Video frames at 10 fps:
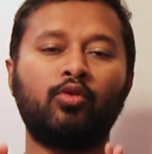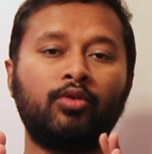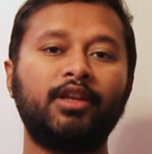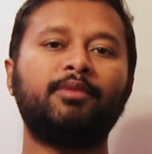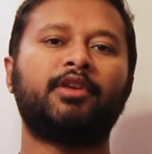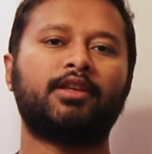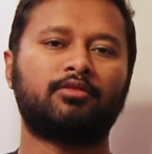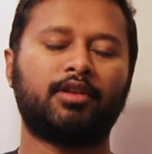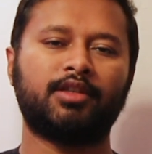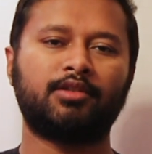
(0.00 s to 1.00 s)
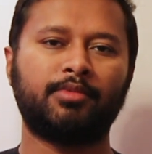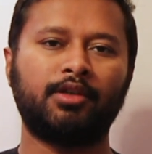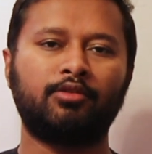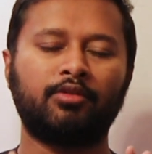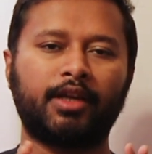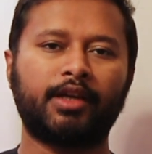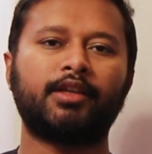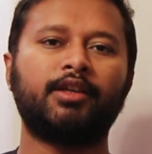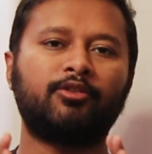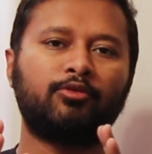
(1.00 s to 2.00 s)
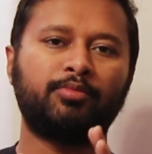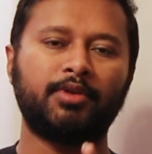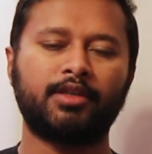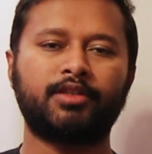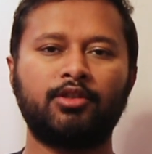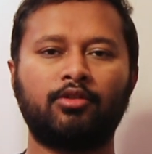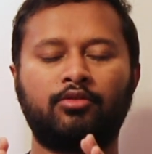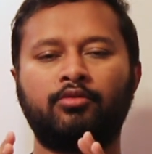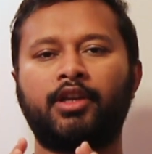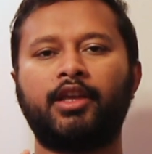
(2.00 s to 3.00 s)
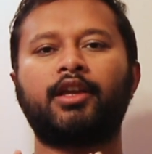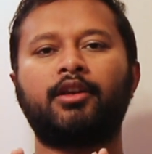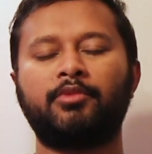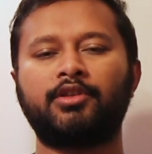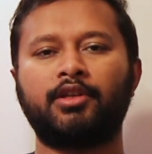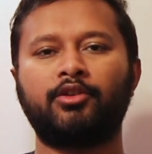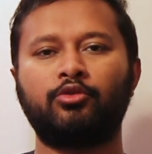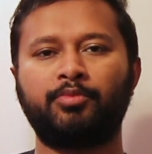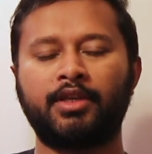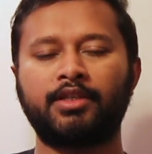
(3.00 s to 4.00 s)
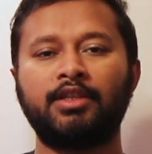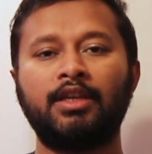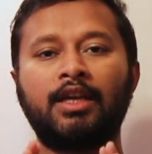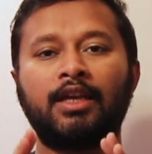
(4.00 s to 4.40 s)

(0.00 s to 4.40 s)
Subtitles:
only makes you eligible to get into PhD or to take admission into PhD,